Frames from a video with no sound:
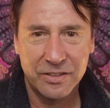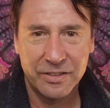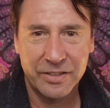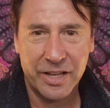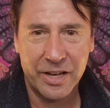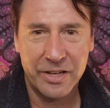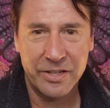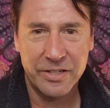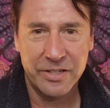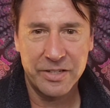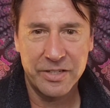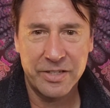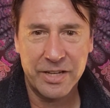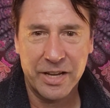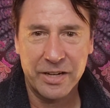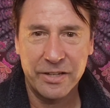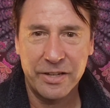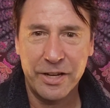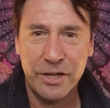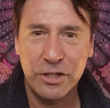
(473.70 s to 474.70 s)
That is a
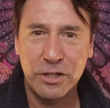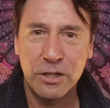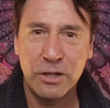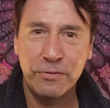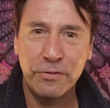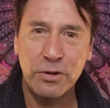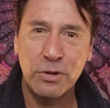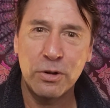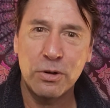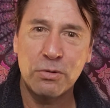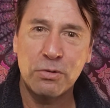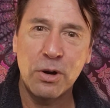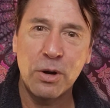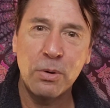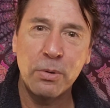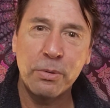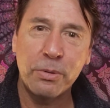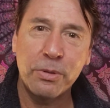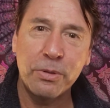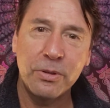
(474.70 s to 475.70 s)
stagnation of your
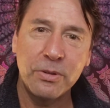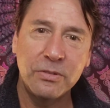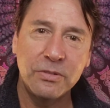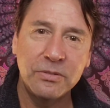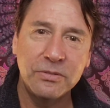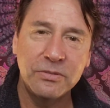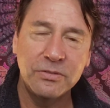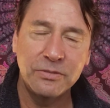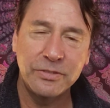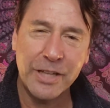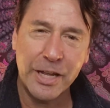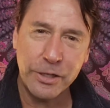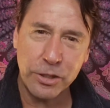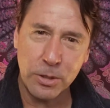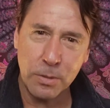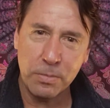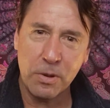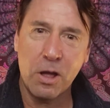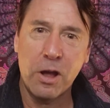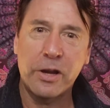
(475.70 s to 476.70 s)
growth.
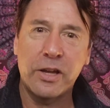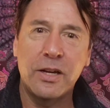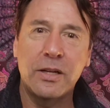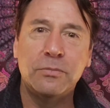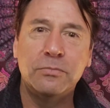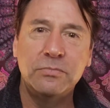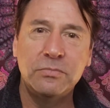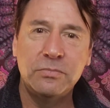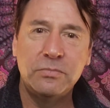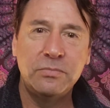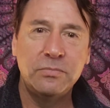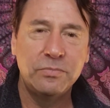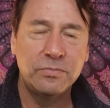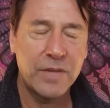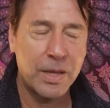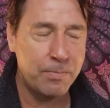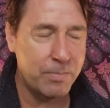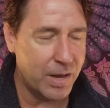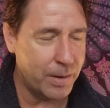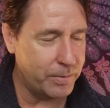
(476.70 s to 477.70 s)
That's you blocking.
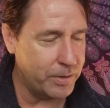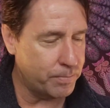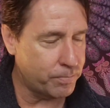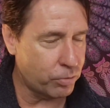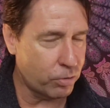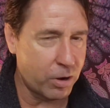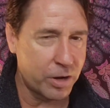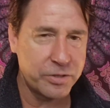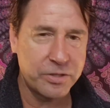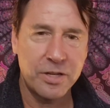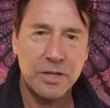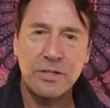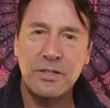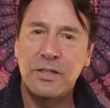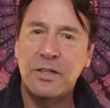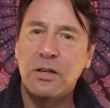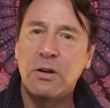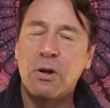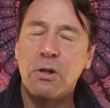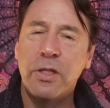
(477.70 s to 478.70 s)
And maybe
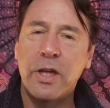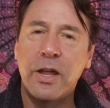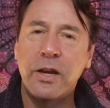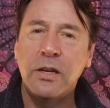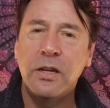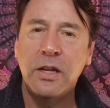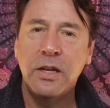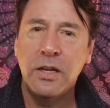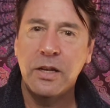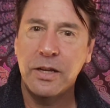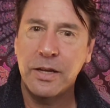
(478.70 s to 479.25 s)
processing and all that.